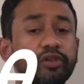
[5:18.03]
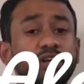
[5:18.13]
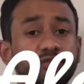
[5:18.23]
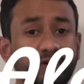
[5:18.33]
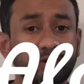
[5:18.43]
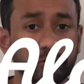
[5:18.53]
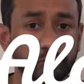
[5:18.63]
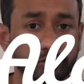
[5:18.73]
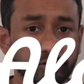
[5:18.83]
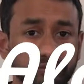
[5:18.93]
all the different
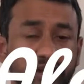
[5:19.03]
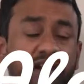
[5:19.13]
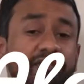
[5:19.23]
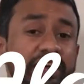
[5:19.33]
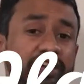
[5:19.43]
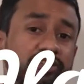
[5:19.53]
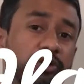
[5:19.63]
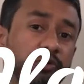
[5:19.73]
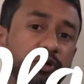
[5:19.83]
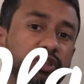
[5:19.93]
algorithms? There are various
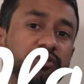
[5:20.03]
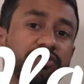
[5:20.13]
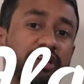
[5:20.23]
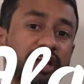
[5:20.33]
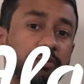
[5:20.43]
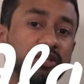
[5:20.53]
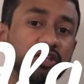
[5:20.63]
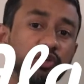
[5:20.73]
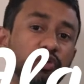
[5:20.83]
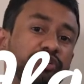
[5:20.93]
algorithms that can be
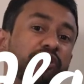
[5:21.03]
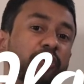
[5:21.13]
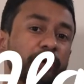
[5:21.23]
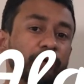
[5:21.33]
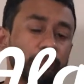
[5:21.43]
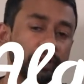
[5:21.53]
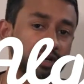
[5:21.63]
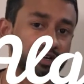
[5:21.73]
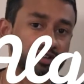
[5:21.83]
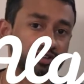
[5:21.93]
used in order to build a
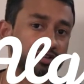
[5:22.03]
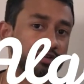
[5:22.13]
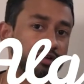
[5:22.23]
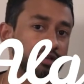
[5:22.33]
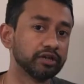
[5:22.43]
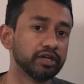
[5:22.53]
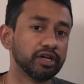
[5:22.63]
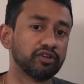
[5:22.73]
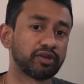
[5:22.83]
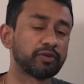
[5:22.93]
decision tree.
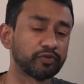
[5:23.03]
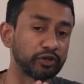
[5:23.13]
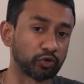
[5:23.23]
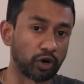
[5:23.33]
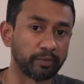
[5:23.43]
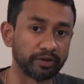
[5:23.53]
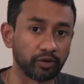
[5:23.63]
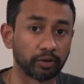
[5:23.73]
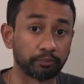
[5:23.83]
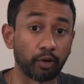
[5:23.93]
Some of the common
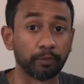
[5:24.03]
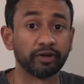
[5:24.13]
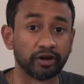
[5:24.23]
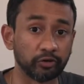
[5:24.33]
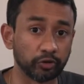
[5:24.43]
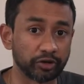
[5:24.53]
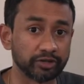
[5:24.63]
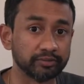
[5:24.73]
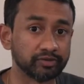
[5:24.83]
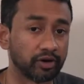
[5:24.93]
or popular
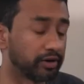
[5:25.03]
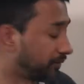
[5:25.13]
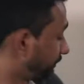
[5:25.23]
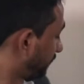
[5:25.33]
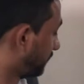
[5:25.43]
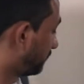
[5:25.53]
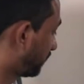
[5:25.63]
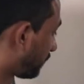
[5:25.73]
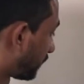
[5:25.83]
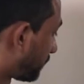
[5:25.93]
algorithms are,
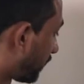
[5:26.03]
some of them